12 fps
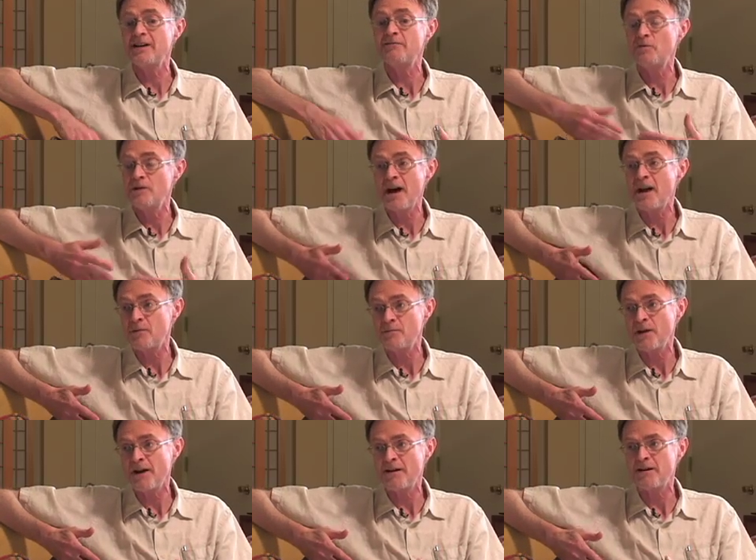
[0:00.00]
and if we're not
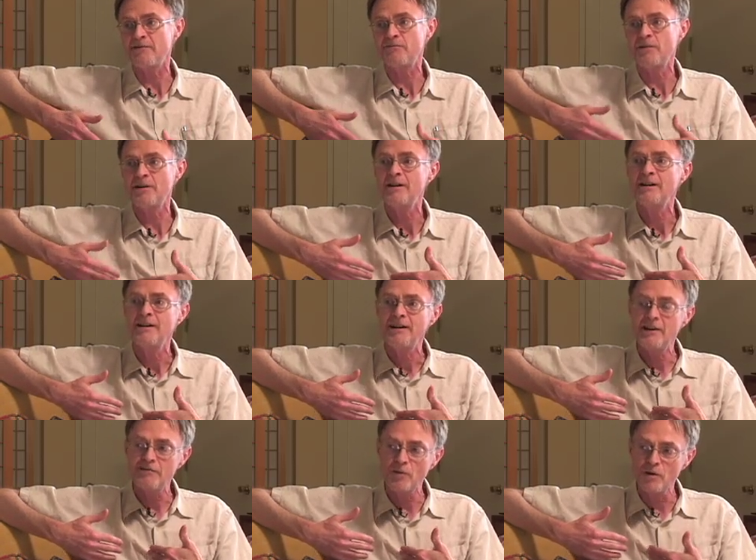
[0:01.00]
prepared, if we're,
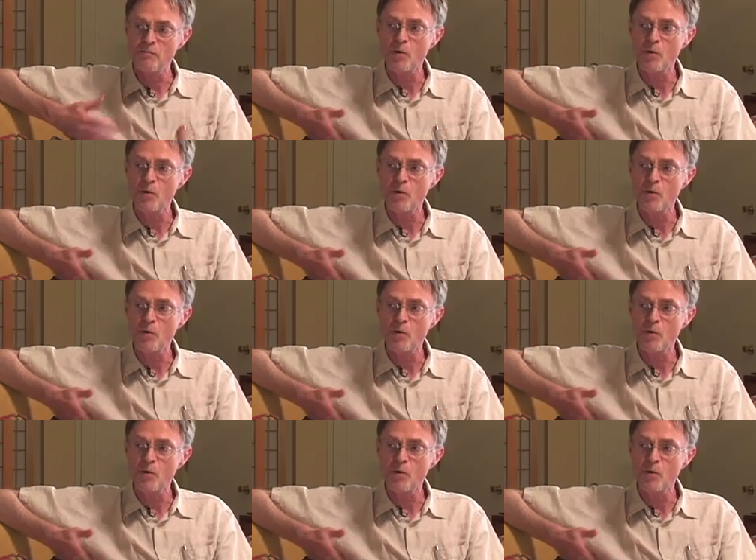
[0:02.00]
if we're